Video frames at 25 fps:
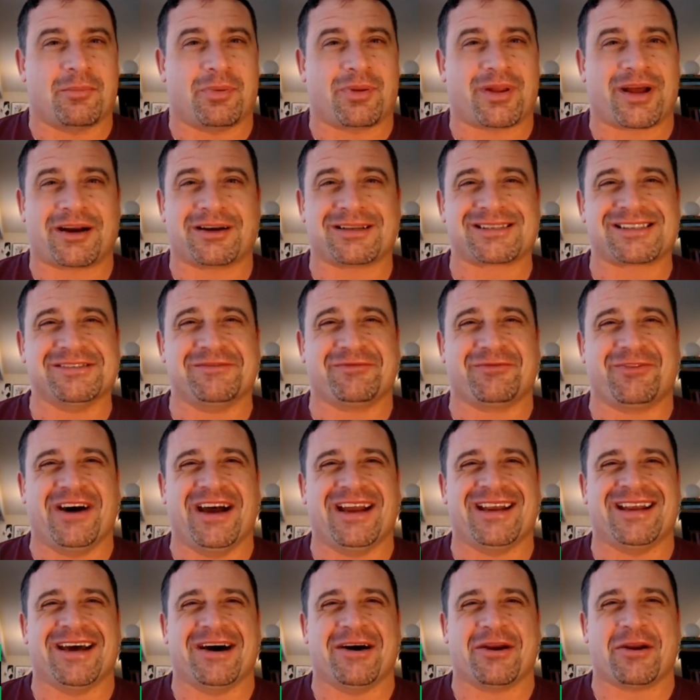Blair doesn't
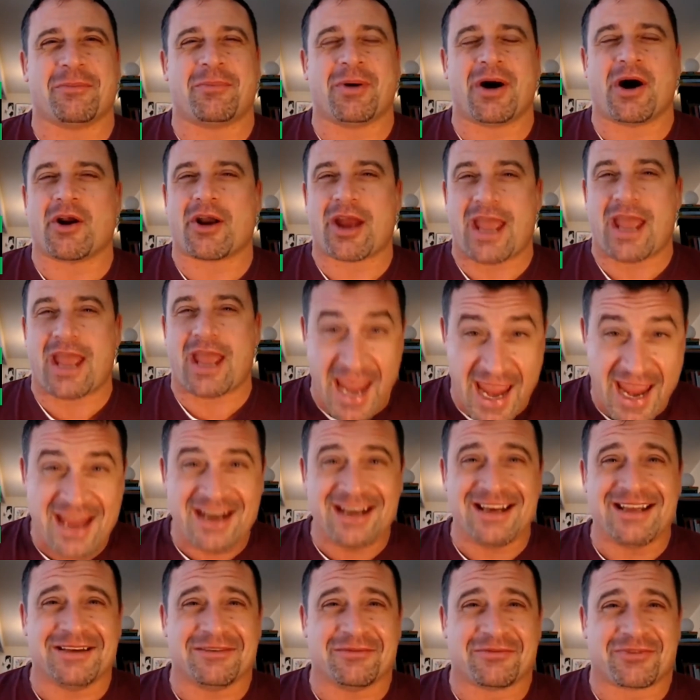find out about
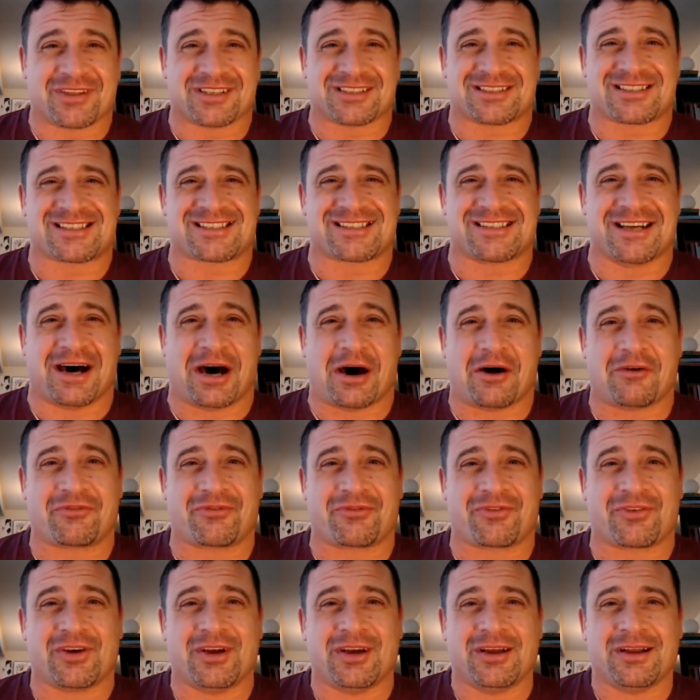any of this
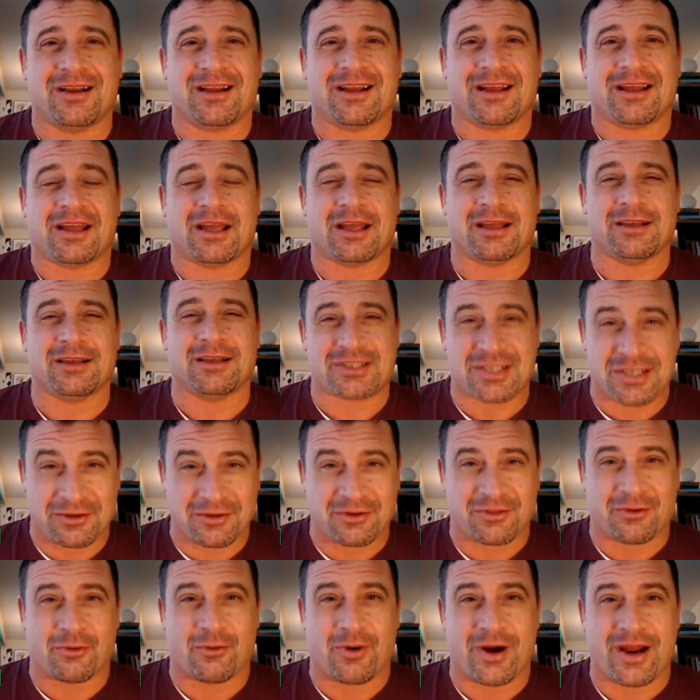stuff
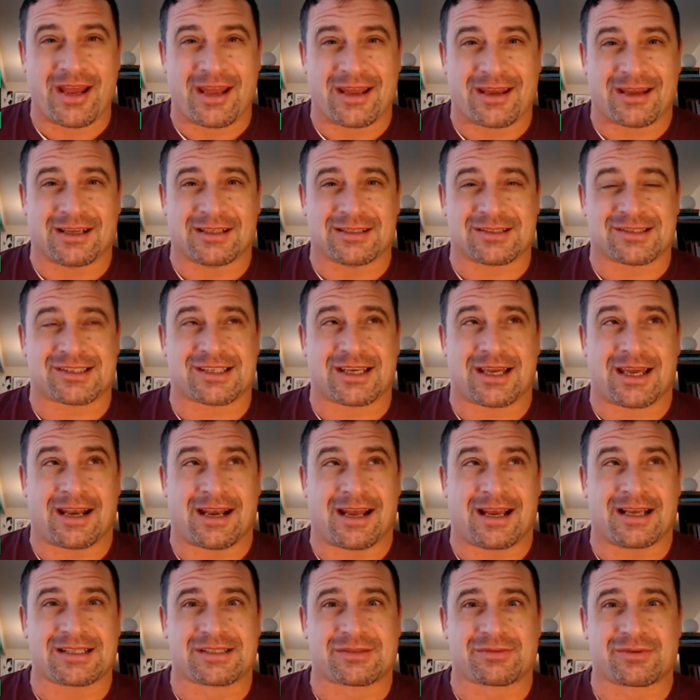until the weigh-ins.
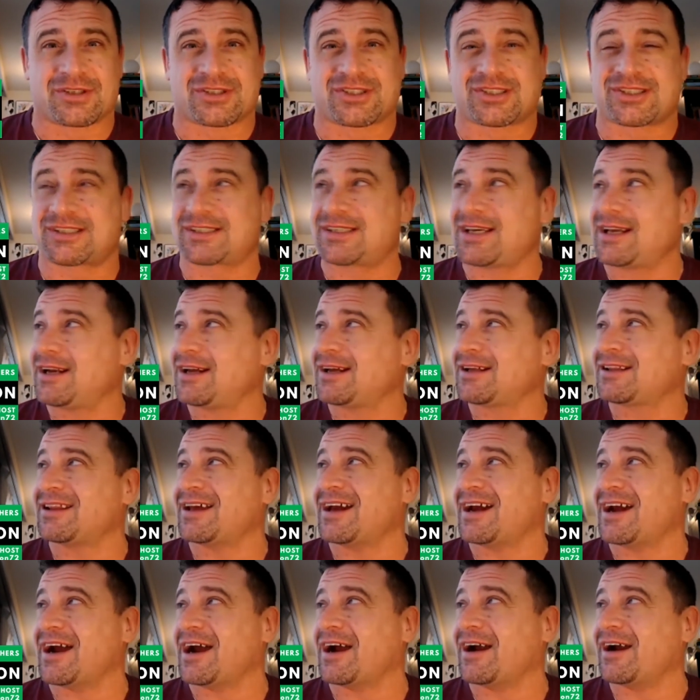And as we're sitting
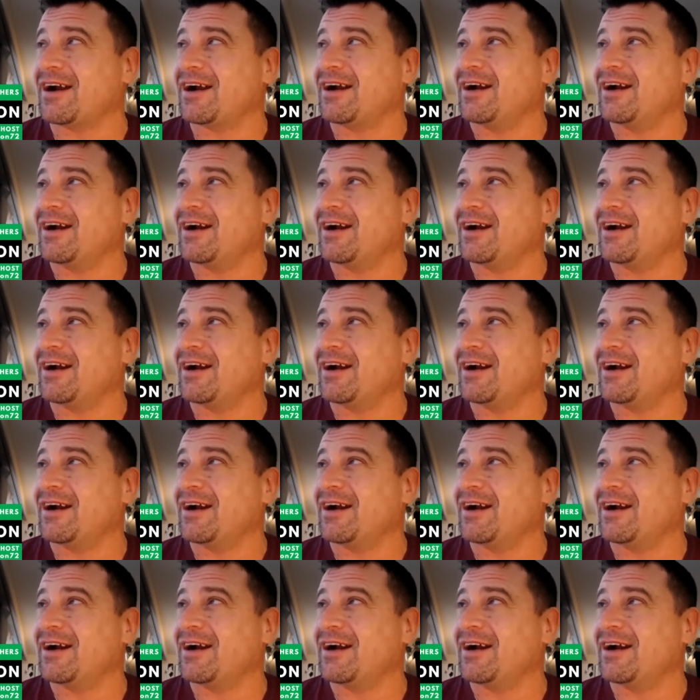there